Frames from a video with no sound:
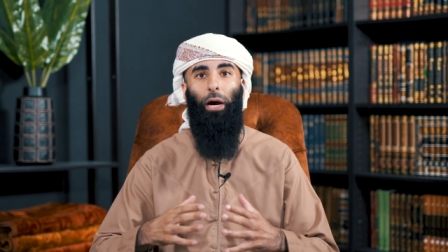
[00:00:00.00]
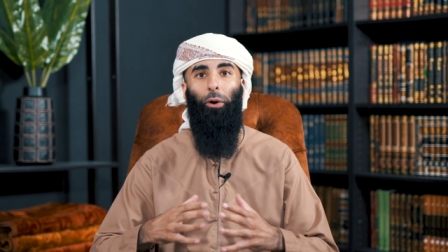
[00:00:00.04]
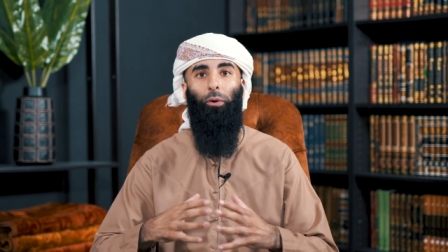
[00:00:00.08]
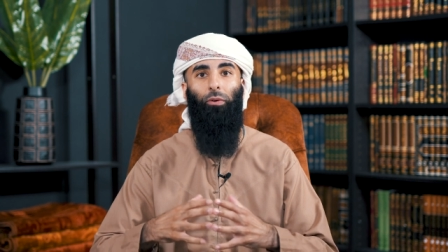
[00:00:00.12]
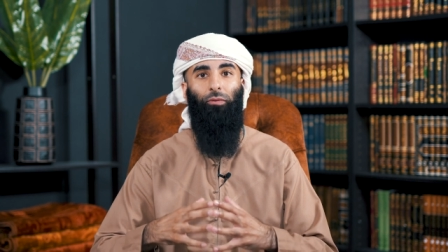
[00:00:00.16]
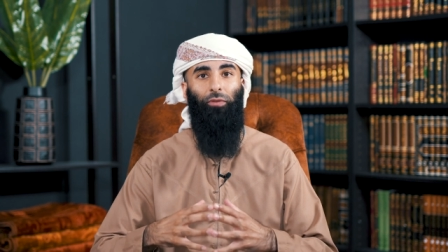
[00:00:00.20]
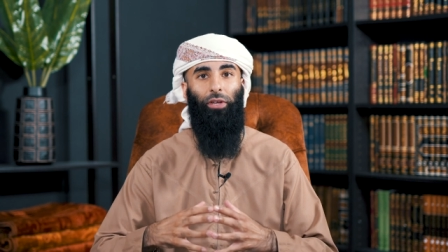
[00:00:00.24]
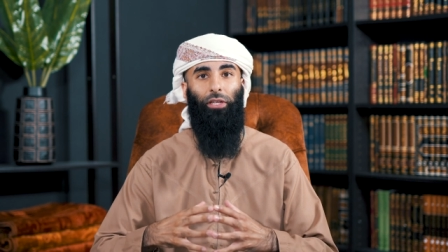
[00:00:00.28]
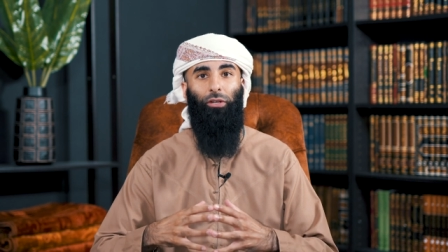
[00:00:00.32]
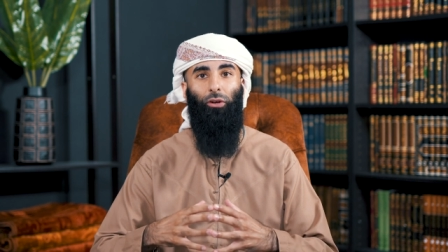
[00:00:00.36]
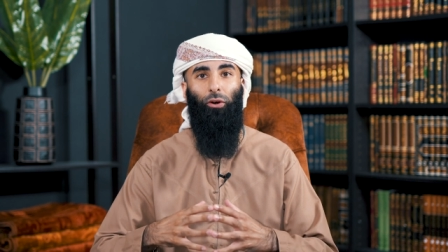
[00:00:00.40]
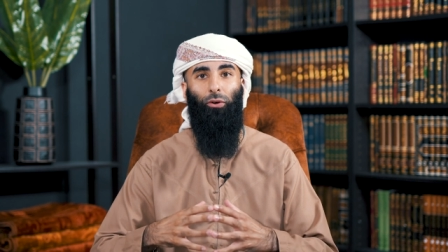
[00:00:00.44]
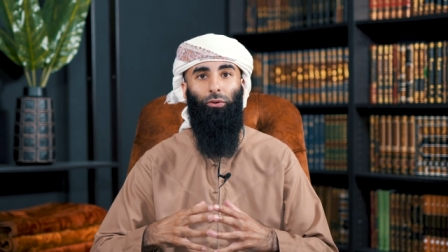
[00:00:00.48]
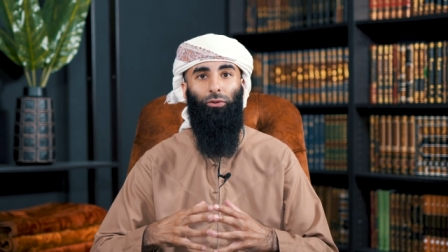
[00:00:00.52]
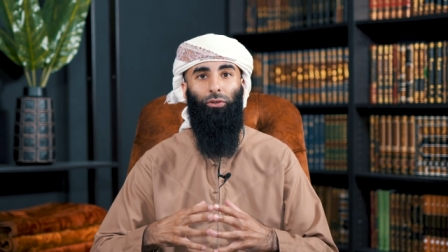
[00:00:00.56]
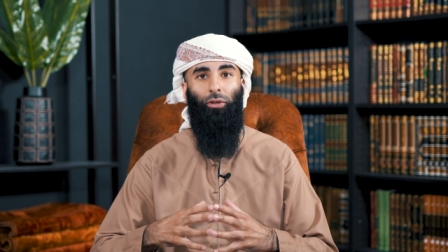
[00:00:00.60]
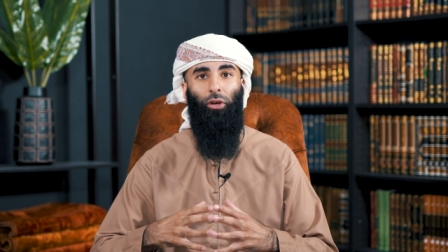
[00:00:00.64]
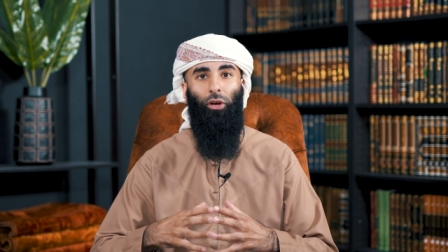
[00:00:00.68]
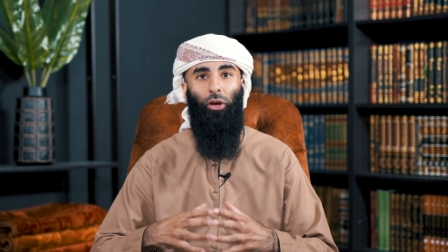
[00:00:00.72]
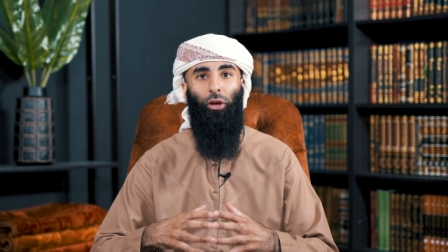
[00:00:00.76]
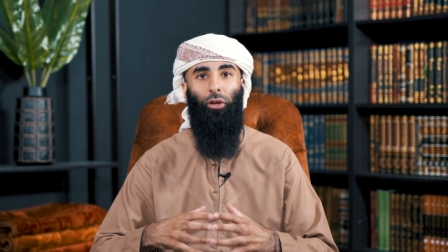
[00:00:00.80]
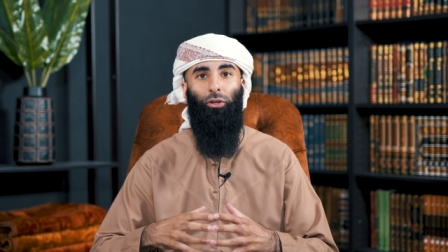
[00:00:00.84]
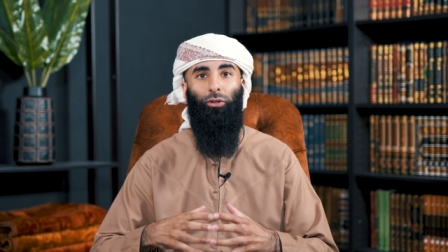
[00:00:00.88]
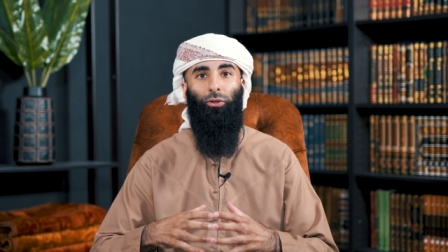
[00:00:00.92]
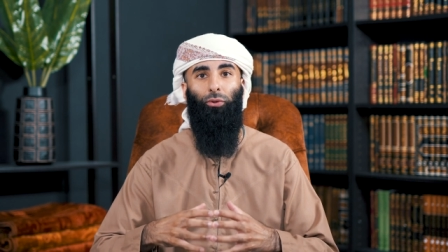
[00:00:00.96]
our videos
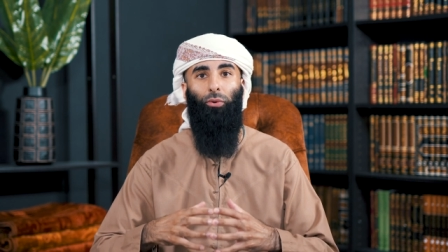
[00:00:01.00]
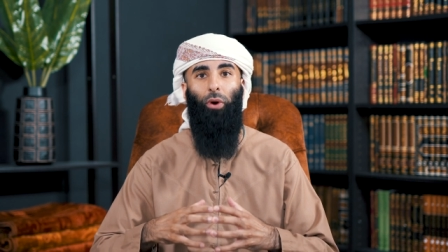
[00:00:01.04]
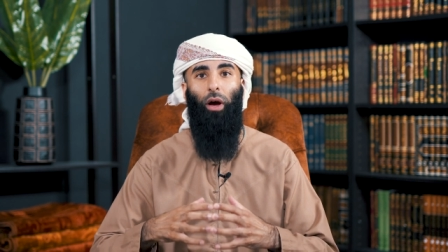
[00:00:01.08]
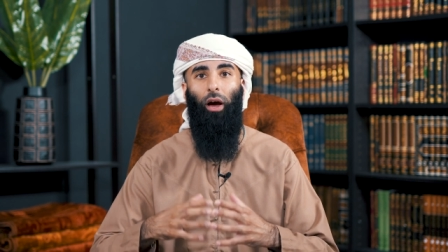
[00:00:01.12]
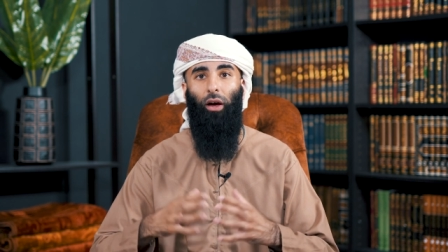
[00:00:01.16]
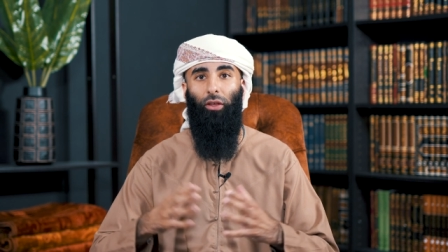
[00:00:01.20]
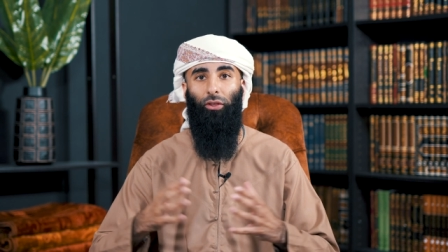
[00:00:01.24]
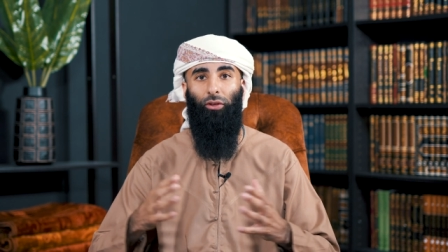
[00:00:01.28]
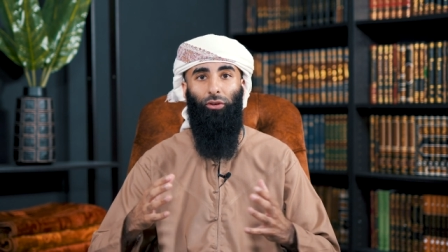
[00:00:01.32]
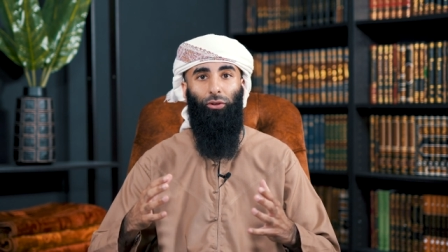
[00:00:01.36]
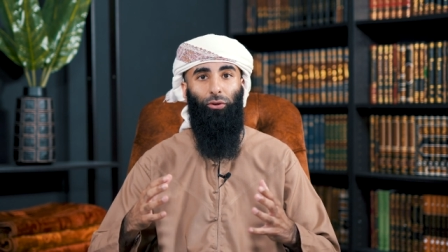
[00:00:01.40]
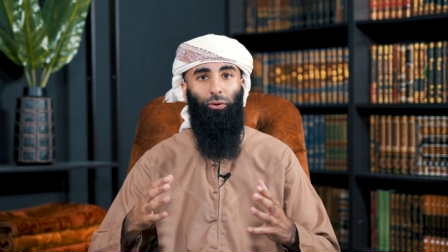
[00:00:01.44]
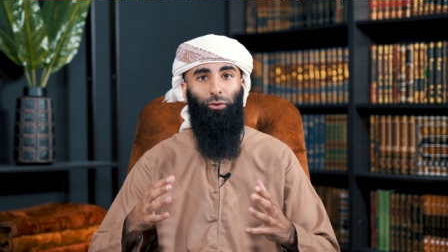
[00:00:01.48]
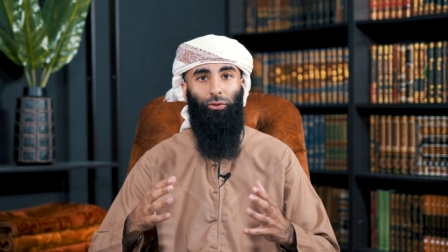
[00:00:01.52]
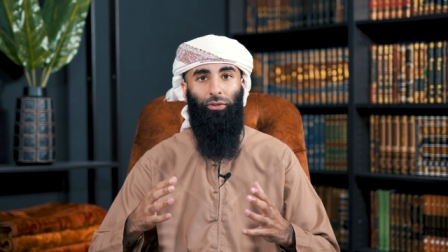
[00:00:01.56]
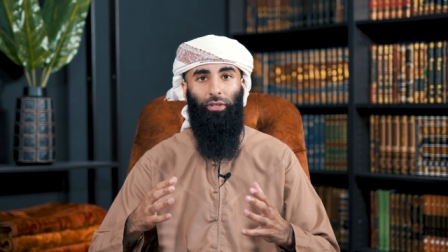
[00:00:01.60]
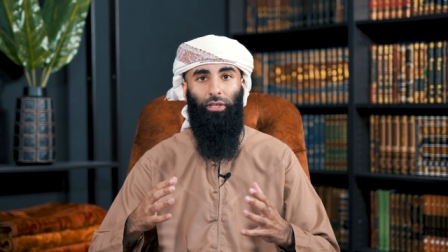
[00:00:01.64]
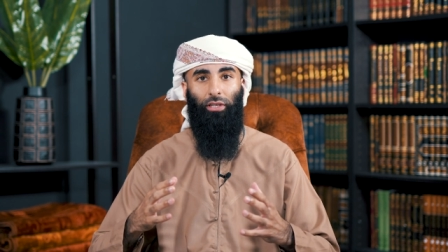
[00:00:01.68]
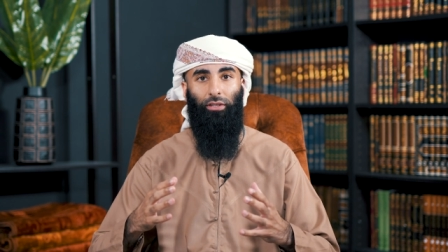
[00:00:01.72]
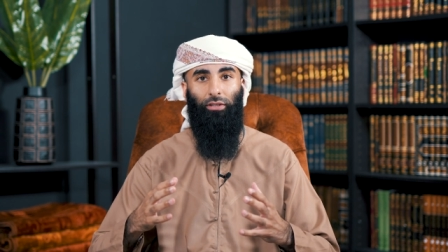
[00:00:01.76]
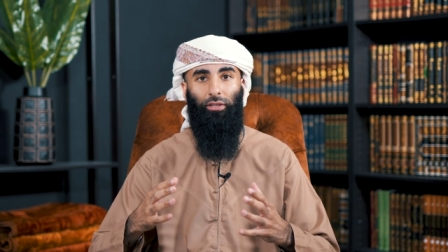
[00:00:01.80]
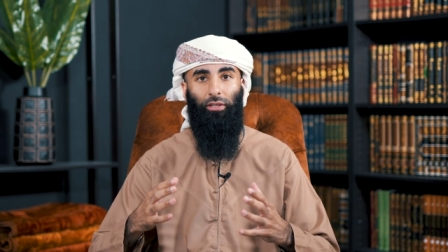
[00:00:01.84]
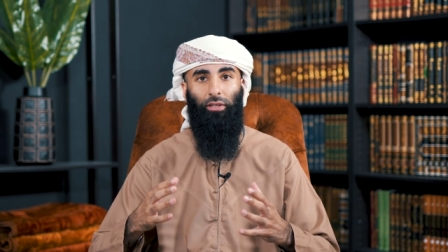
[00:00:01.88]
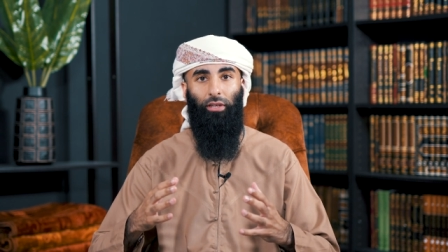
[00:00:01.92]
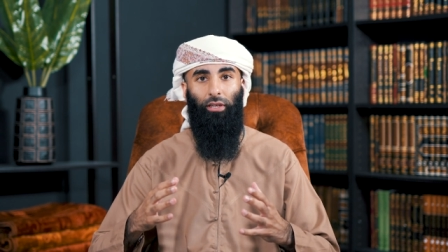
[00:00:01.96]
to other
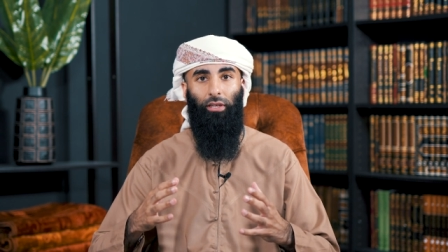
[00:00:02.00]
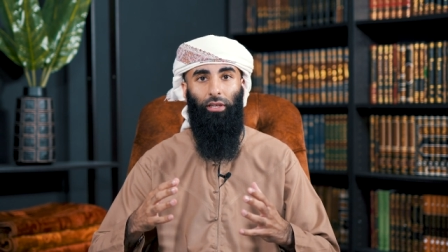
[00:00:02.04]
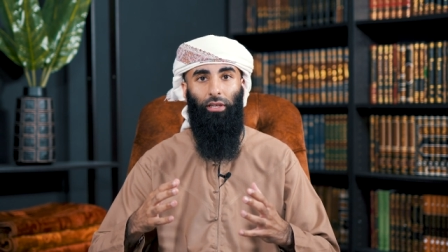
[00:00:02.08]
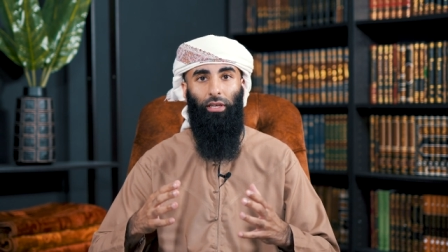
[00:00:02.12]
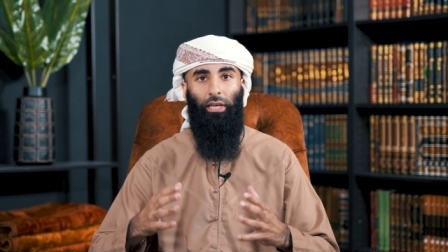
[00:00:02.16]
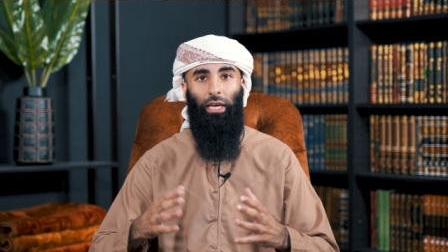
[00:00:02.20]
users.